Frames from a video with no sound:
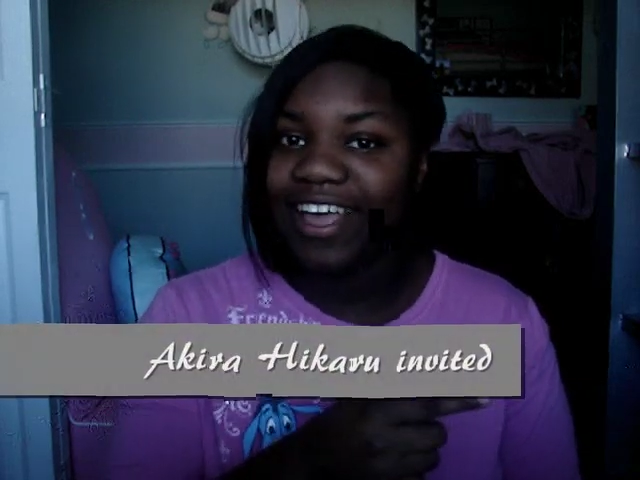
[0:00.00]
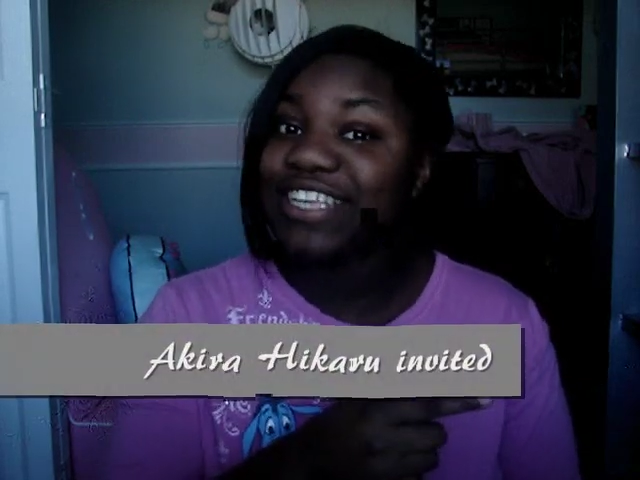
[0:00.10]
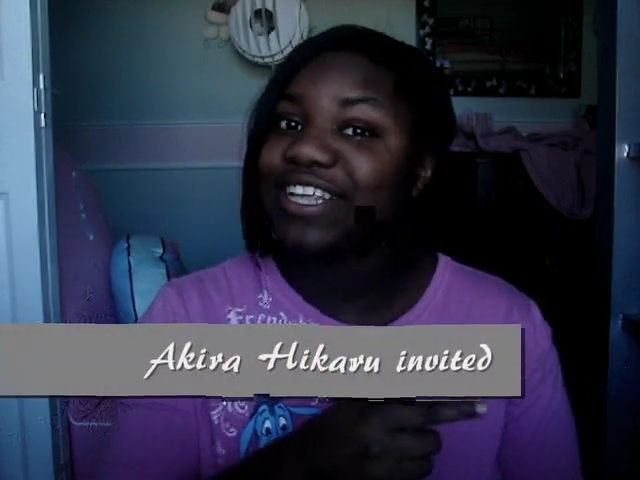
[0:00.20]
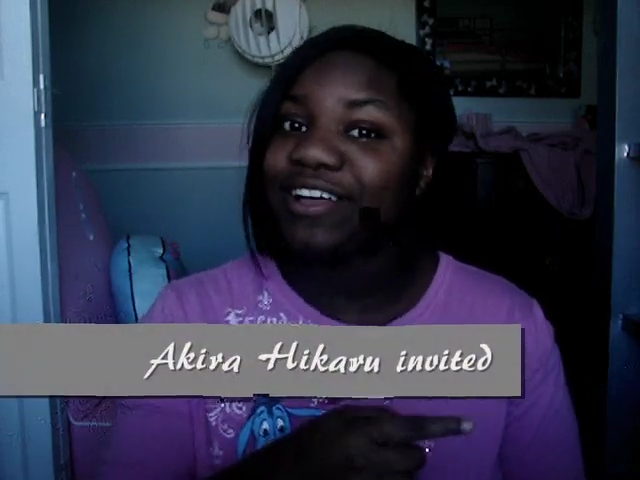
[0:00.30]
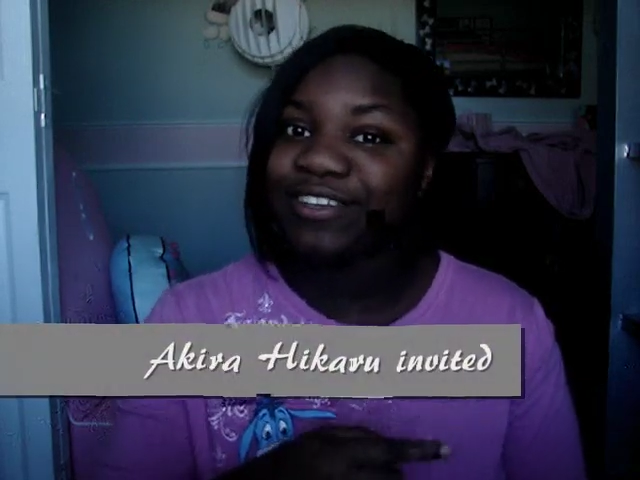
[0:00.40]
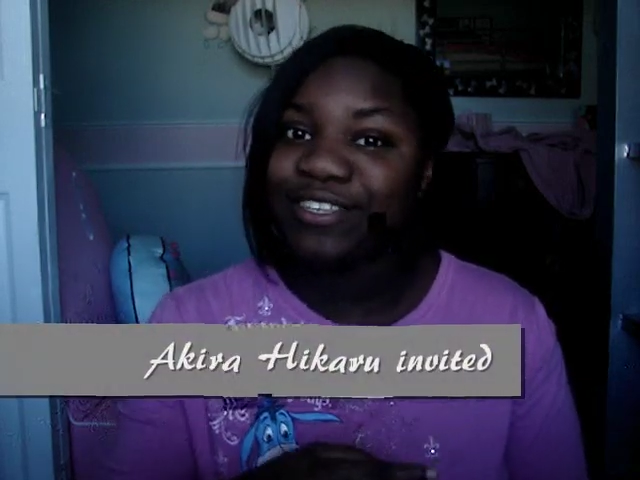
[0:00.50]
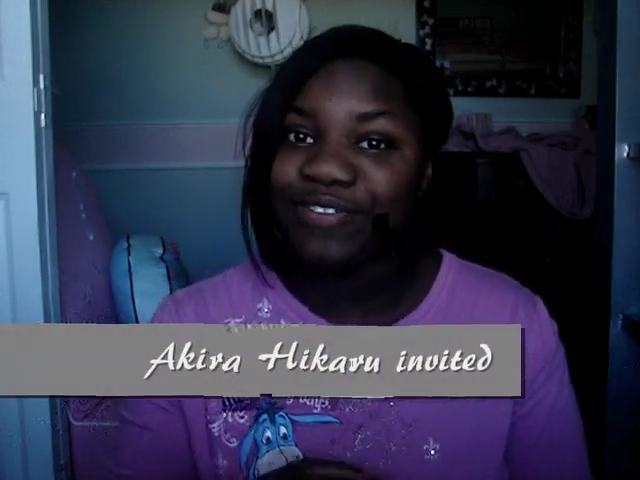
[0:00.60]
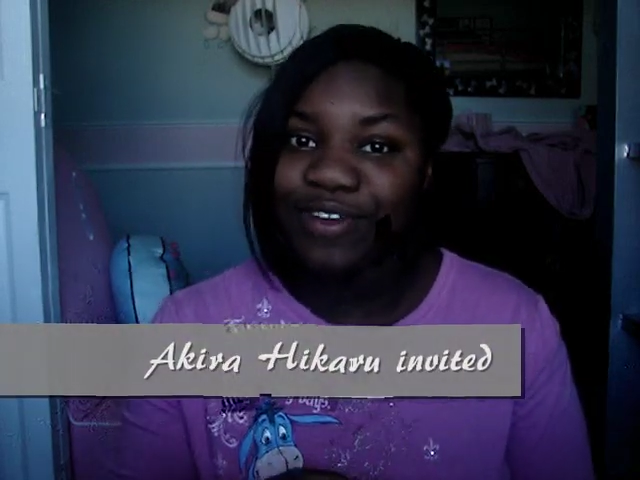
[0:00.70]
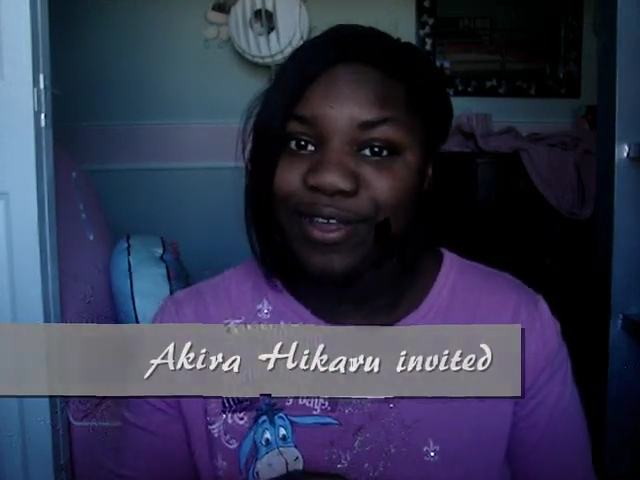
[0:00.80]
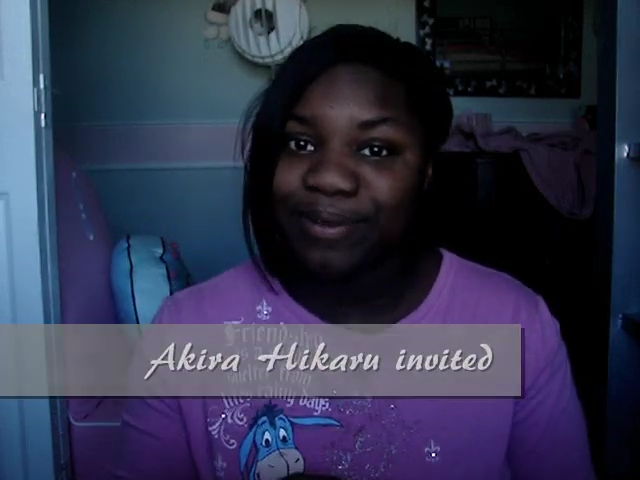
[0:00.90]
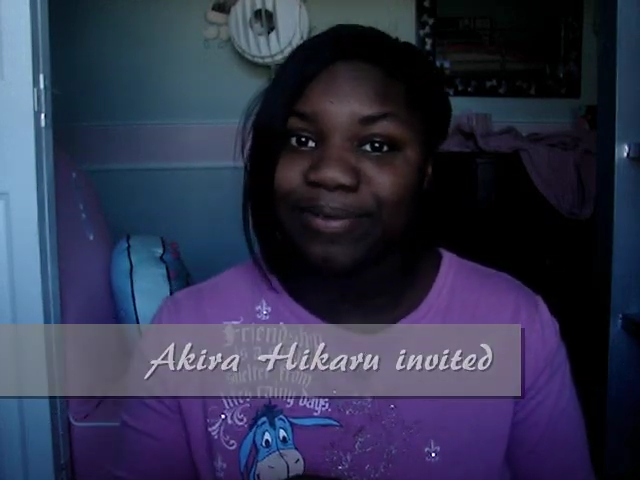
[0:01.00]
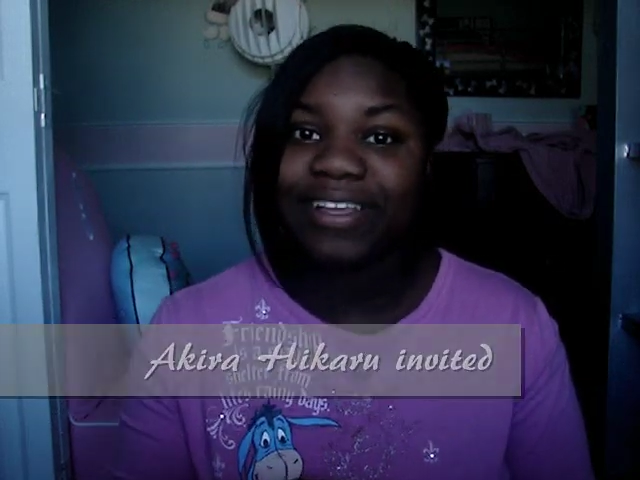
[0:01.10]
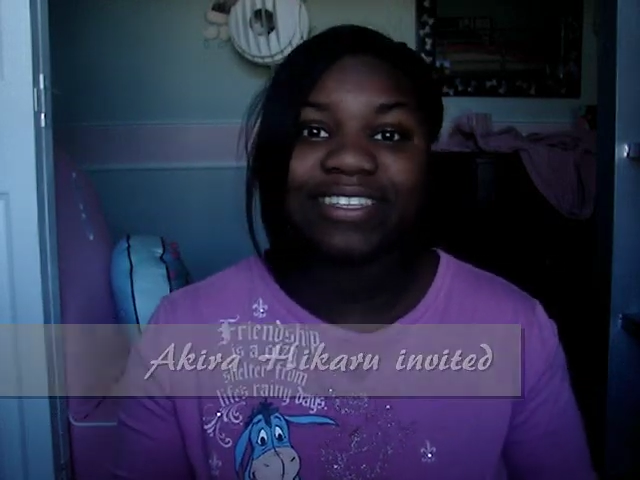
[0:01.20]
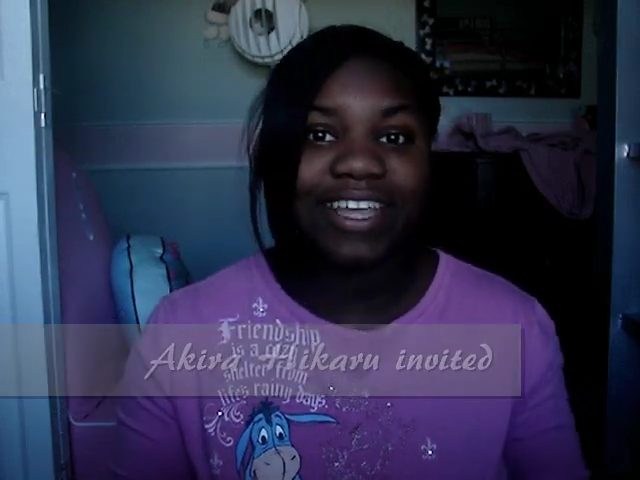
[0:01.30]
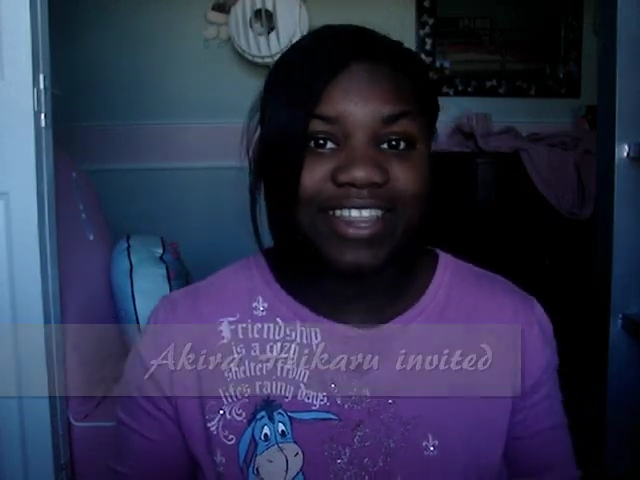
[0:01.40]
as long as the verb
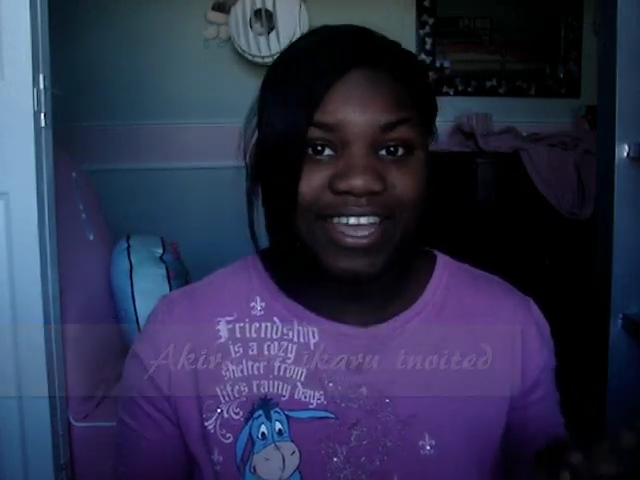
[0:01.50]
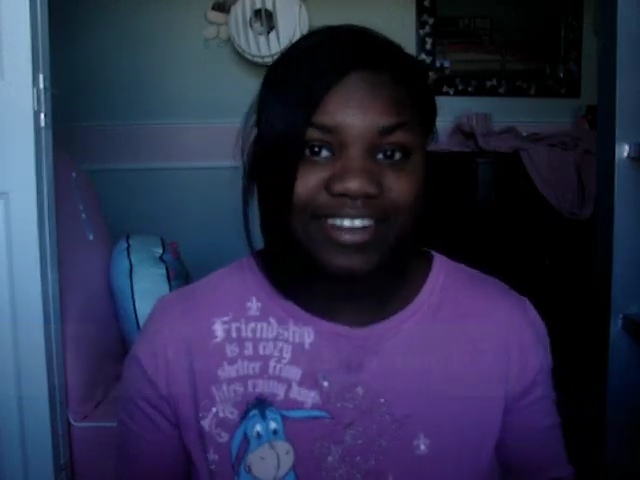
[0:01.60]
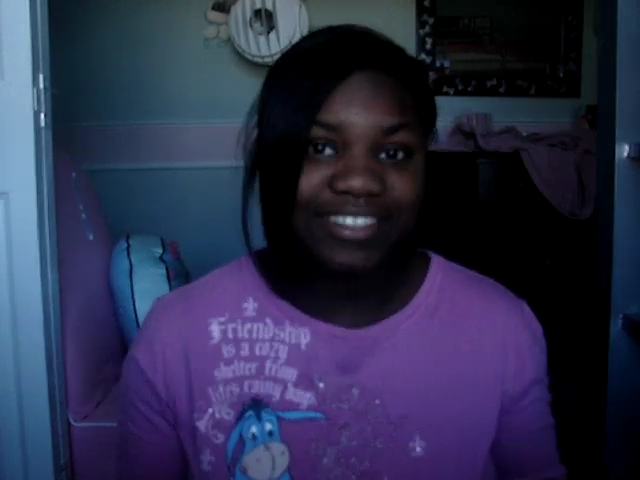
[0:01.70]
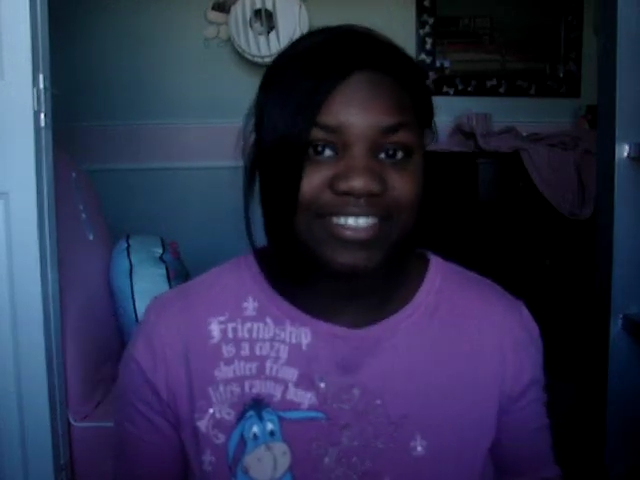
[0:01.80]
is at the end